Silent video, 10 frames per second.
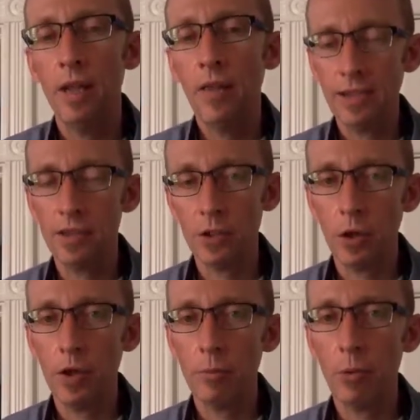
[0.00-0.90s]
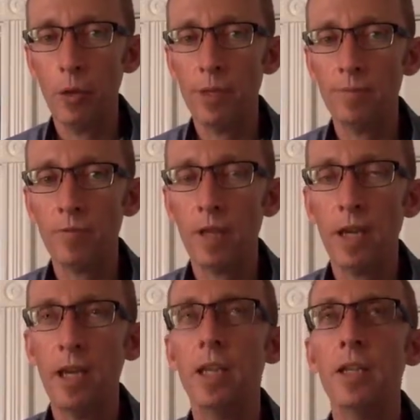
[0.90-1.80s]
That's the starting point.
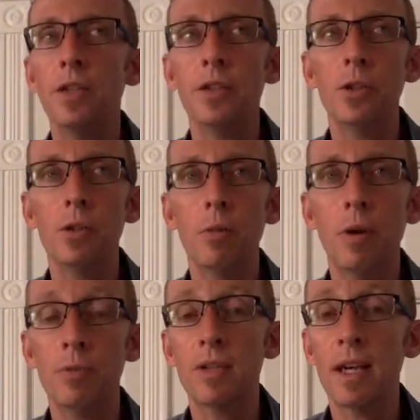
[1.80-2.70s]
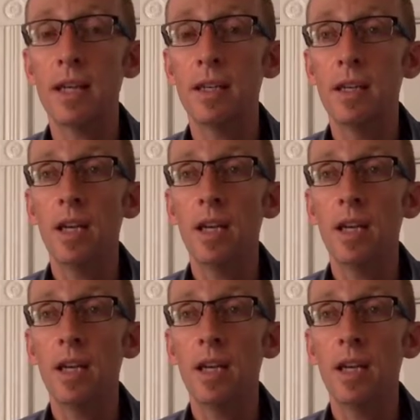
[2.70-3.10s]
Okay, is your website